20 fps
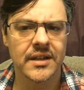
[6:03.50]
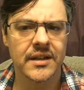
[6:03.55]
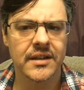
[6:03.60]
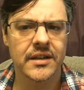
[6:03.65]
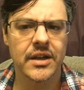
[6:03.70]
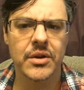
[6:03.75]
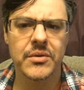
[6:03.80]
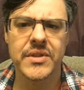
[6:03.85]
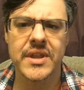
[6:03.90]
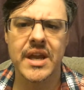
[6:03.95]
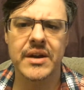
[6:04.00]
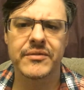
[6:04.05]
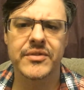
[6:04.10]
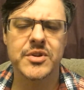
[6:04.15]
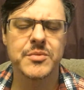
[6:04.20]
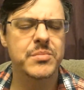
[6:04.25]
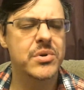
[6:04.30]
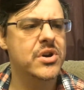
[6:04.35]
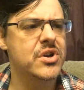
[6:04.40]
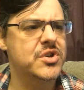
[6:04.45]
You know, the
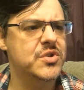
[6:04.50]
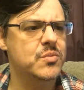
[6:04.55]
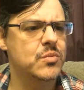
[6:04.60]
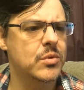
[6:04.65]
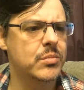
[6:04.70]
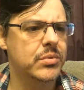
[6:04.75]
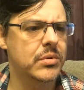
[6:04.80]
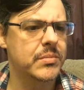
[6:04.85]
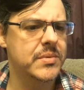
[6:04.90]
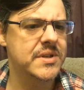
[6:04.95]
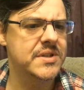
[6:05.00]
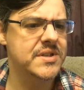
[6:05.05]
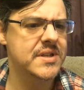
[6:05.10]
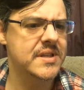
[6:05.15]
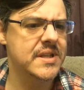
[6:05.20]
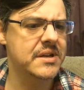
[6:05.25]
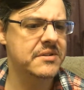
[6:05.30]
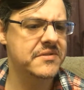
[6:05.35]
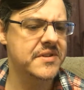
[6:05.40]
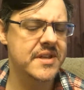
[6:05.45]
average person will probably sit
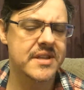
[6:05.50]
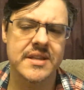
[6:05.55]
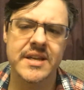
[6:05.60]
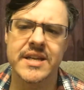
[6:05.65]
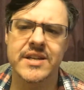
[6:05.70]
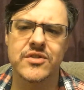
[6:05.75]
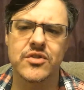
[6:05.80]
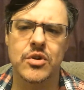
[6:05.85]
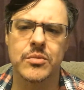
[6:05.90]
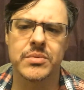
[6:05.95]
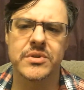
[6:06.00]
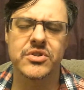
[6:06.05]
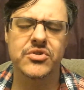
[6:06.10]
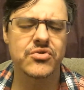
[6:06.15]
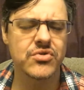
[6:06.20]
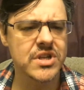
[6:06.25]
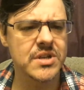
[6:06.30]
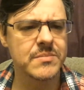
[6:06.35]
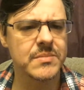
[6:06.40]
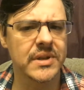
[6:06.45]
there in their day job and
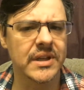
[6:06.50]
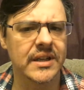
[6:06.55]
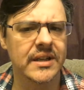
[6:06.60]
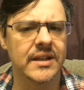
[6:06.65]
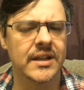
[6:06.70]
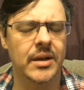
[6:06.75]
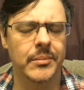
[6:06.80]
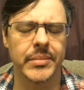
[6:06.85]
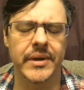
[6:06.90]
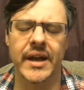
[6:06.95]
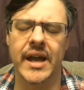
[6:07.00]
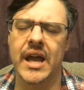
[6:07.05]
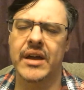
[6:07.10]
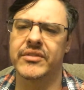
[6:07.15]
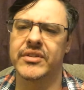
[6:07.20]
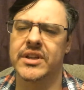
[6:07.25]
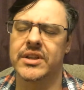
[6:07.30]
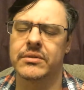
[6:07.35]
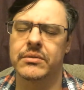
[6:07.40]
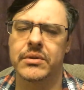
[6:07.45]
dreaming about
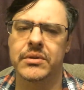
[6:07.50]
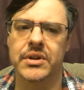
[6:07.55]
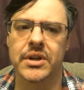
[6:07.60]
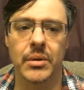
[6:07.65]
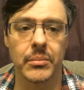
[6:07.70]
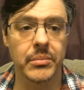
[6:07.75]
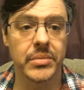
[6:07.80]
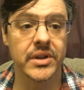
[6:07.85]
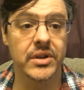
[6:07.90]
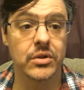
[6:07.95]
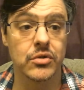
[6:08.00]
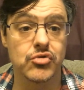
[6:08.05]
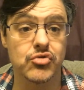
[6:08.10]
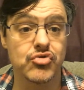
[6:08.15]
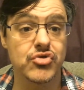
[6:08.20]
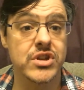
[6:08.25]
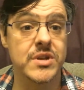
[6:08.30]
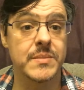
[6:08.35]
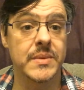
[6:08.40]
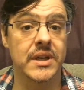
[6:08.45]
having their own company, or
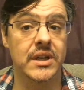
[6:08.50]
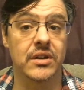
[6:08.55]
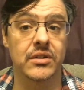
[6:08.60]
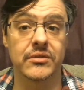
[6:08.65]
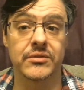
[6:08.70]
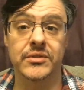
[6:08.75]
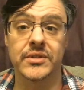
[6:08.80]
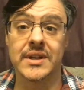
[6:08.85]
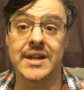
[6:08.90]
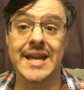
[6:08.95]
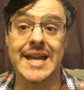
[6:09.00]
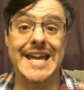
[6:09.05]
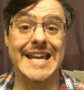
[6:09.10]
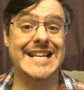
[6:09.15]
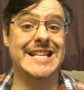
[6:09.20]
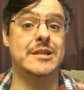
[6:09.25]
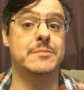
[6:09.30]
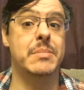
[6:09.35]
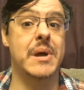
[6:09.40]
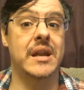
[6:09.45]
dreaming of
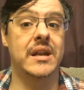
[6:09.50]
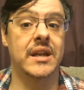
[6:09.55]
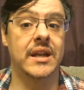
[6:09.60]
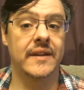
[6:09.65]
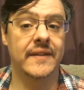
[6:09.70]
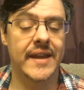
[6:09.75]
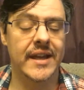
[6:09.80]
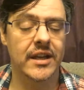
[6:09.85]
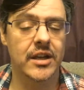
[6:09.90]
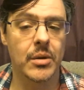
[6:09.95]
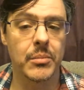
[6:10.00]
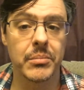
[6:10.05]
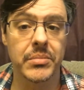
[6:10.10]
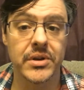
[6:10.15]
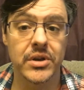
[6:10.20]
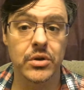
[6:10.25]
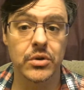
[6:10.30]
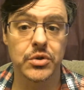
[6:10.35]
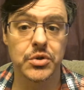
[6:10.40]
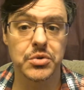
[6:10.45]
expanding their
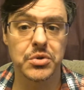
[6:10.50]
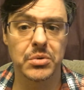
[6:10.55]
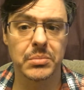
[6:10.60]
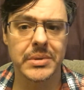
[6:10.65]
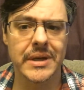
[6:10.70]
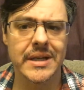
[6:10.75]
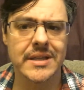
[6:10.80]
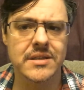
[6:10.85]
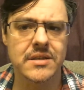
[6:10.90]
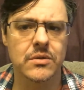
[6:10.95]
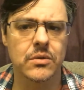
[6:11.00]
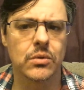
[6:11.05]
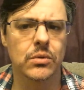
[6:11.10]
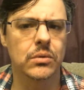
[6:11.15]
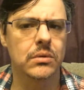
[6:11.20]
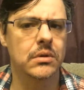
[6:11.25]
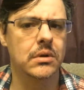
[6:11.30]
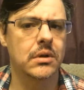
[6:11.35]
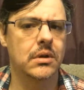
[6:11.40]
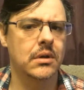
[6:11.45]
company, or doing better,
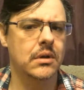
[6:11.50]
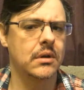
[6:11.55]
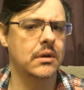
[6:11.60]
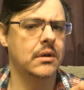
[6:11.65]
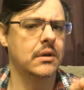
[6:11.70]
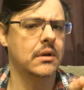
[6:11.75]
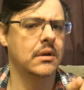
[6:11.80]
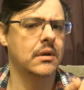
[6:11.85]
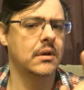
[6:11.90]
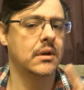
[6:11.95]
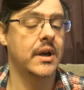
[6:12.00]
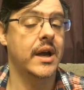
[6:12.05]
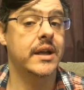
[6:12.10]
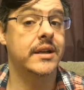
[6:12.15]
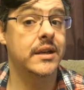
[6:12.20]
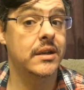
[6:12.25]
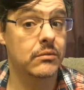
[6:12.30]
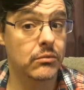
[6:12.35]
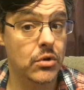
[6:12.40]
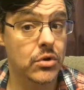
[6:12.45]
or
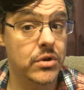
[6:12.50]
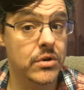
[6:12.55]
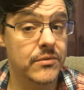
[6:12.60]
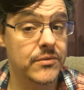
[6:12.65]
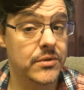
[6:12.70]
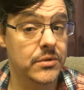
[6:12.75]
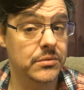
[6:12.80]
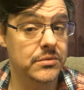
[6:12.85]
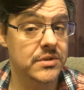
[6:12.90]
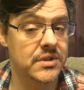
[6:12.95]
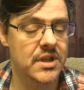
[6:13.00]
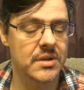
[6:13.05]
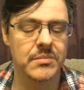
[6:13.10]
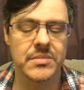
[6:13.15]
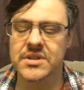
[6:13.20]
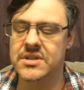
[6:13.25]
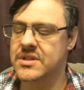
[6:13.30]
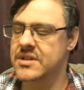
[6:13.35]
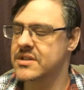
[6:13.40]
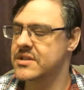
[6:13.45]
adding rocket fuel to their
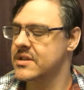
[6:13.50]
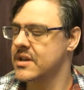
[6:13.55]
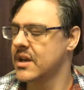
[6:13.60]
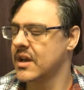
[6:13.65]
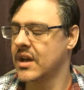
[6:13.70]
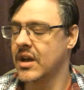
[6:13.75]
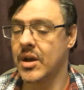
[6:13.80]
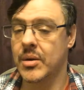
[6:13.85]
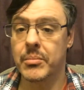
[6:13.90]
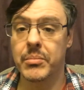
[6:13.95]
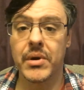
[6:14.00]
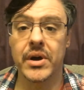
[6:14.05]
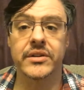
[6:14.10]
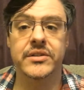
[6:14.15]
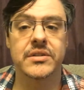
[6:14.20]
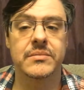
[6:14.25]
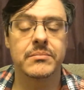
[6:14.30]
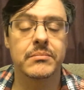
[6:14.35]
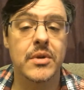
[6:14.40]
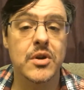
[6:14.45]
business.
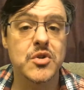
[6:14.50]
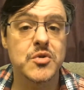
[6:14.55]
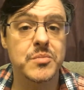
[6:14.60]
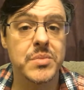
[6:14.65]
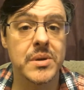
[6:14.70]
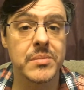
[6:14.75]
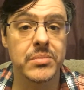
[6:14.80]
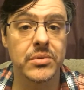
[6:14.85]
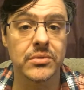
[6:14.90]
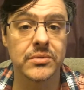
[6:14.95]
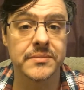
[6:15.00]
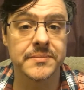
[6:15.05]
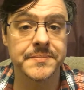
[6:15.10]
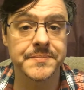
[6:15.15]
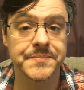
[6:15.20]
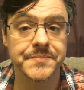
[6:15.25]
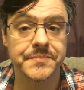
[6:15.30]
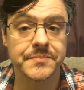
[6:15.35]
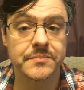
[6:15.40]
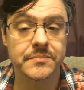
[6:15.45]
But most people
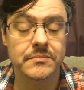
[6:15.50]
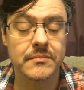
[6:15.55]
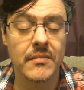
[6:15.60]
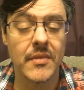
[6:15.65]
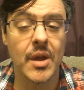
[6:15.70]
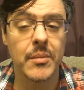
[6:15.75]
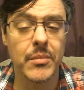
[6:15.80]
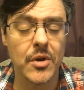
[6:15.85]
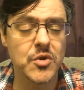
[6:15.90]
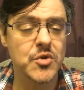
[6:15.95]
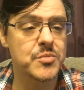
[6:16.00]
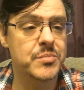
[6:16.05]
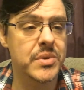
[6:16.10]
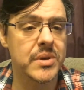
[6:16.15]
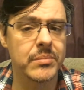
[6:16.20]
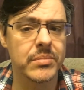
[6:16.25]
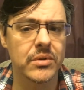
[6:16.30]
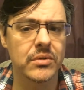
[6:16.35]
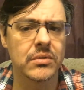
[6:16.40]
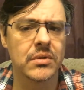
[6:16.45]

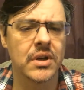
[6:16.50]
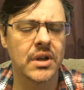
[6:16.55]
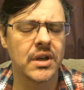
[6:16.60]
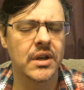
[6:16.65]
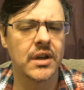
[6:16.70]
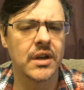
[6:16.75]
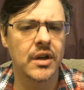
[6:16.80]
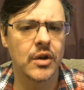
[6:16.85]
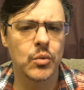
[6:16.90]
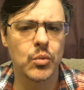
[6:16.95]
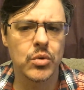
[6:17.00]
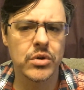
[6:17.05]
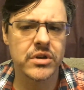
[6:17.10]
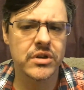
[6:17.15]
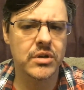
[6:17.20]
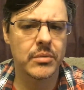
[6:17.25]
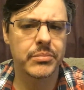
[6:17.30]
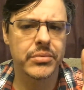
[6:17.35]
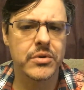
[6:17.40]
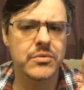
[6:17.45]

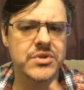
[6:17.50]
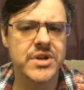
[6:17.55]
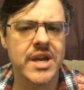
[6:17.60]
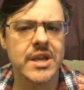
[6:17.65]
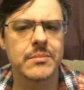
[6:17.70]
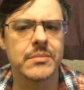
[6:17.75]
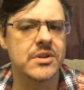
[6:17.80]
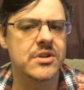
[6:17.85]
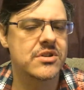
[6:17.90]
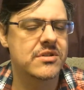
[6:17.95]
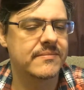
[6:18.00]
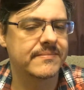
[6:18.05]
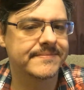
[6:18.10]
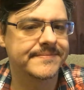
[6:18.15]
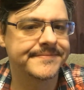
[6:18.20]
wouldn't approach Hamish.